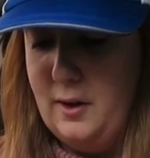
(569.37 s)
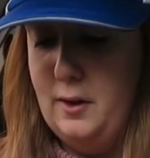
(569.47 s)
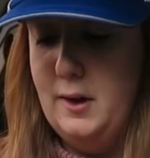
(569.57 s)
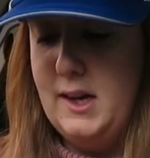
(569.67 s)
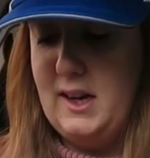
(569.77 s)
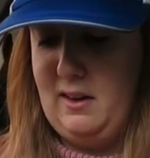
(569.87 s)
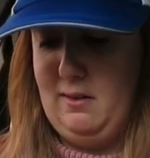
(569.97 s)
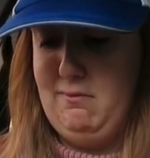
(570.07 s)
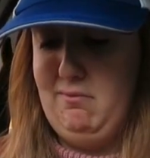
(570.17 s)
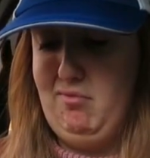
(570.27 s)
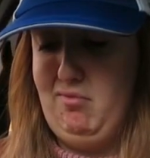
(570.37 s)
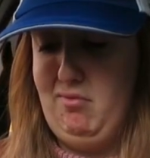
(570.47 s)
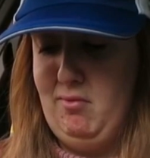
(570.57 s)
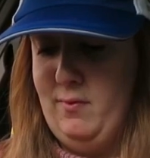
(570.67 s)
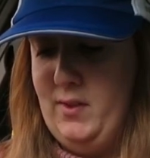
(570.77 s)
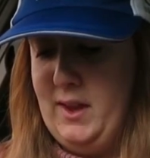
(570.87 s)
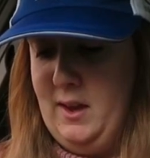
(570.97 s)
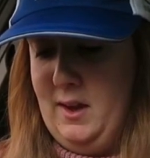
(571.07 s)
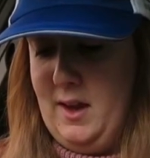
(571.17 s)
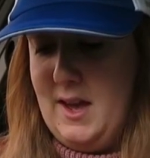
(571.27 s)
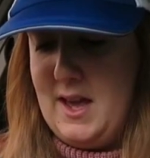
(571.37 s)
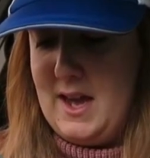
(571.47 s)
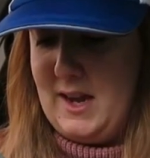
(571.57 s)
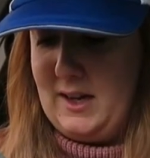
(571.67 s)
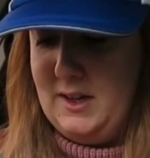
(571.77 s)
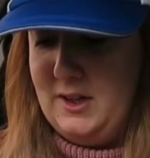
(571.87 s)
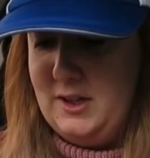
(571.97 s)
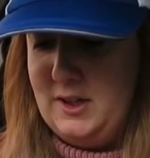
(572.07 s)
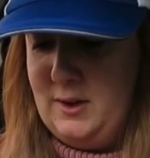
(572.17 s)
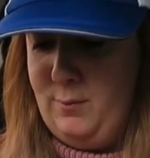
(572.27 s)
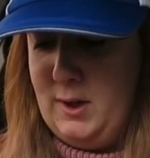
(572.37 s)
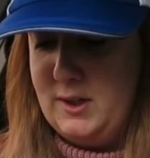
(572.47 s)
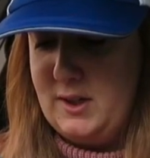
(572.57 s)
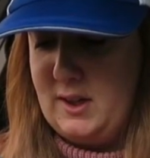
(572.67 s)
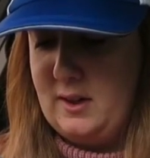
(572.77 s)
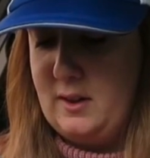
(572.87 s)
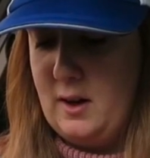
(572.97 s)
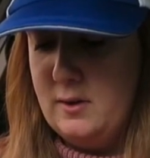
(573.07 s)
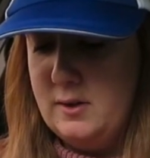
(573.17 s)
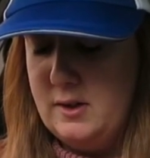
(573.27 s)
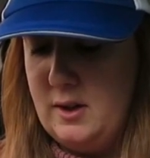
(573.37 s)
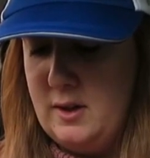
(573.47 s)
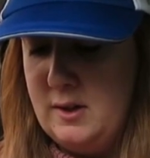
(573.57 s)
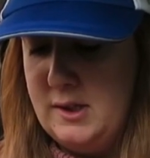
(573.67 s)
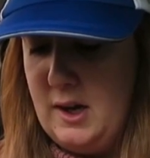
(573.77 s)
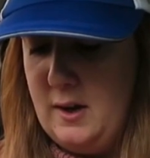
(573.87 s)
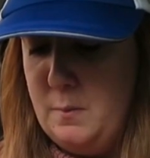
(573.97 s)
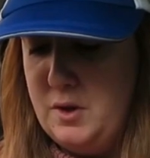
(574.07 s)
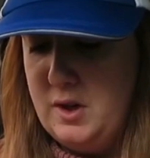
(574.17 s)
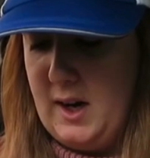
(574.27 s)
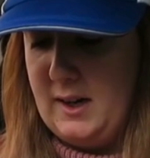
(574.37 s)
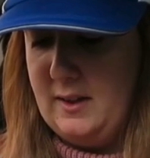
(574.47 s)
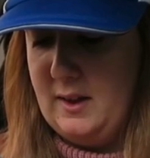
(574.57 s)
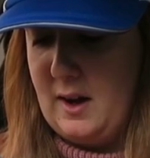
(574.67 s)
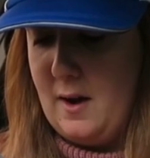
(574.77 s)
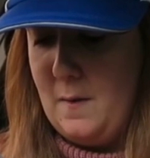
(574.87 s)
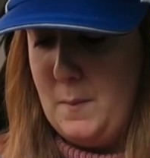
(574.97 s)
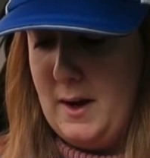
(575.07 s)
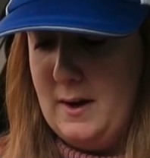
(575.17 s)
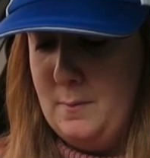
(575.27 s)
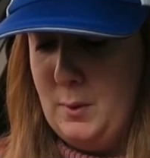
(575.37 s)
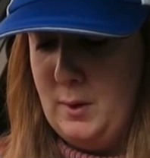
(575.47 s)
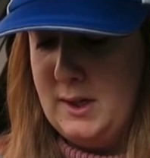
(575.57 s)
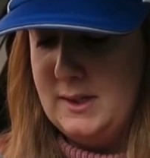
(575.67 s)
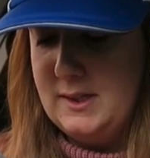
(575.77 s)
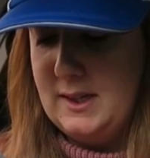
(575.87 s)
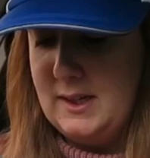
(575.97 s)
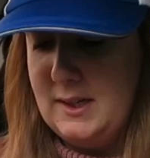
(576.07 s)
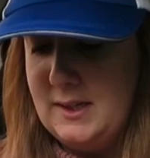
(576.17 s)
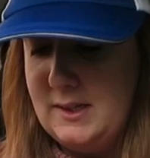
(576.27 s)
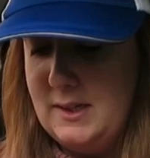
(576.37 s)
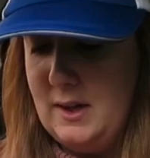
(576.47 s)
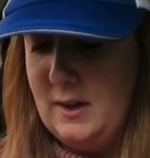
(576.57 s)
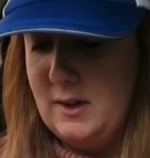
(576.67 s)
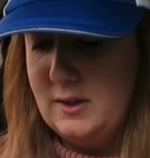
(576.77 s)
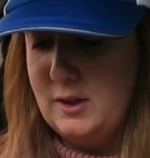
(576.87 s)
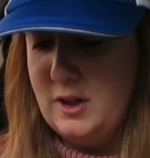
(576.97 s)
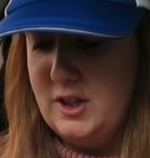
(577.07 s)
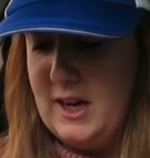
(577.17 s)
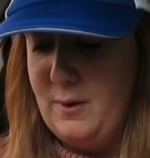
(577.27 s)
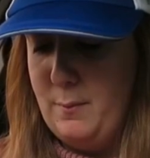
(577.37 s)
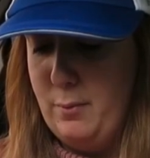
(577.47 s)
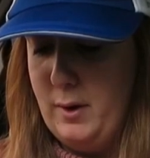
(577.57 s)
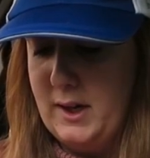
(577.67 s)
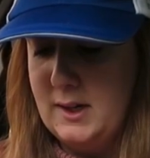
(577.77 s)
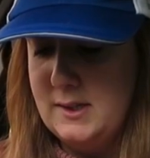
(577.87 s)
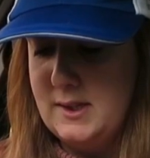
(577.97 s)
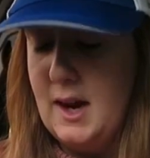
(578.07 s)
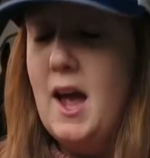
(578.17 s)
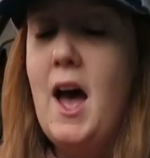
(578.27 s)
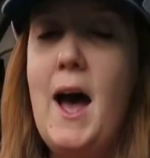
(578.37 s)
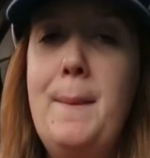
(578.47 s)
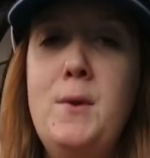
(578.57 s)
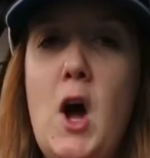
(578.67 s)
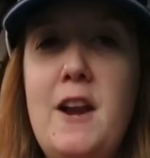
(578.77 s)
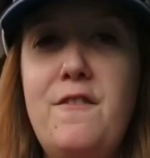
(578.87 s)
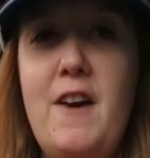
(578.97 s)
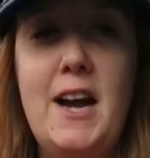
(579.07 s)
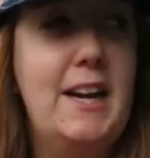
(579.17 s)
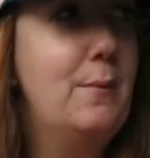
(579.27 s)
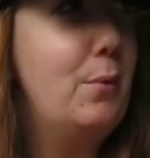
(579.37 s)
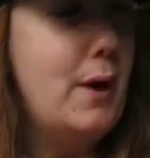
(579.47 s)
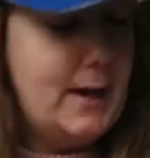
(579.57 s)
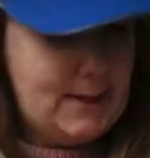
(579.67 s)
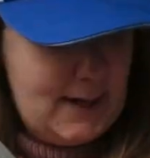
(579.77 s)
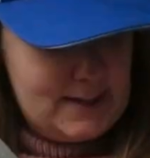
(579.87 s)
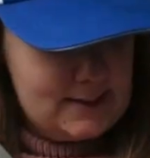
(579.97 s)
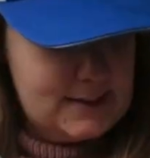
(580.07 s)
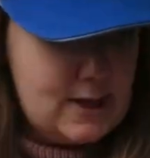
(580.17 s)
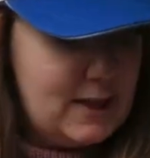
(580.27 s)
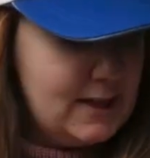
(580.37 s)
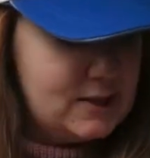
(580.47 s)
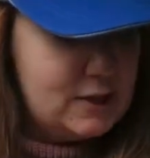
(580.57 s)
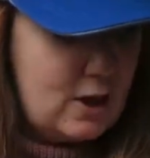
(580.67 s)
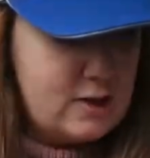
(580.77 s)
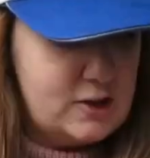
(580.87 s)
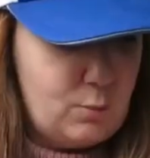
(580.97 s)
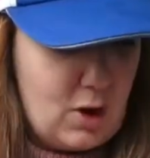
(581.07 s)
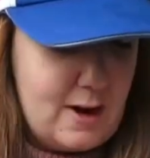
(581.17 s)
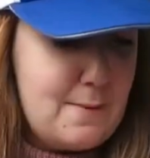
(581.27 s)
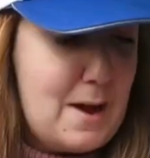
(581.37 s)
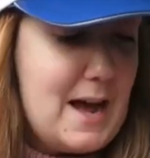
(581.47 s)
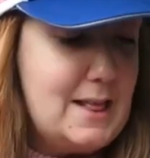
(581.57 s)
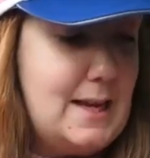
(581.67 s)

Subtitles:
colic, a condition in which gallstones obstruct the gallbladder, morning sickness associated with pregnancy. I'm not fucking pregnant, so let's not worry about